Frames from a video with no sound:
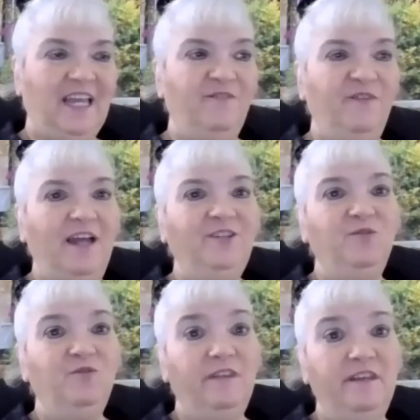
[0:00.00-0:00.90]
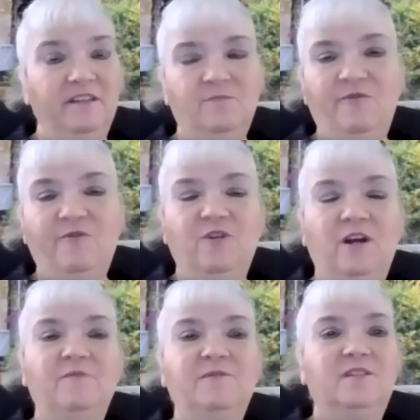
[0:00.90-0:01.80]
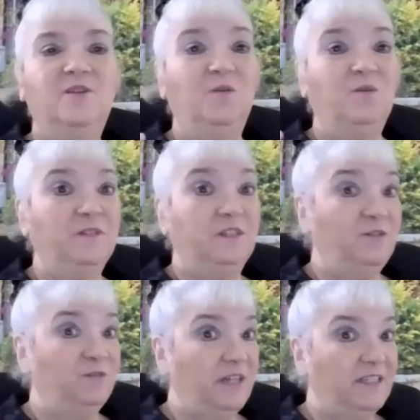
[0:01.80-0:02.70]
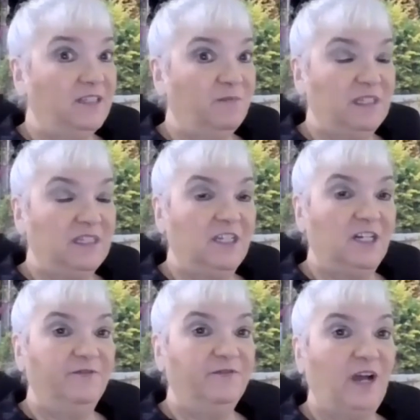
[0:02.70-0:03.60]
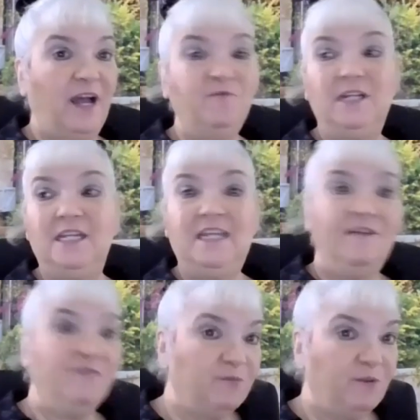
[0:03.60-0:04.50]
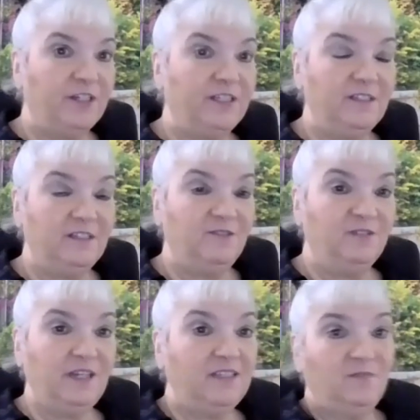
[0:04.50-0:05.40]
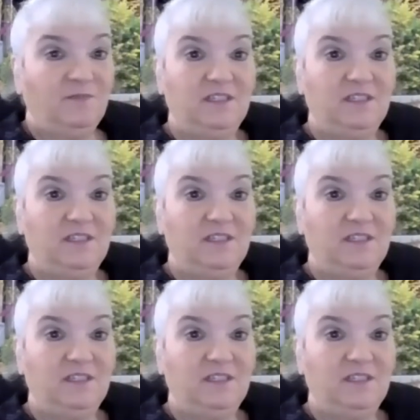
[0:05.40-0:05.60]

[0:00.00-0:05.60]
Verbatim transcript: If I knew this before I was told the New Testament stuff, I would have never bought into the New Testament.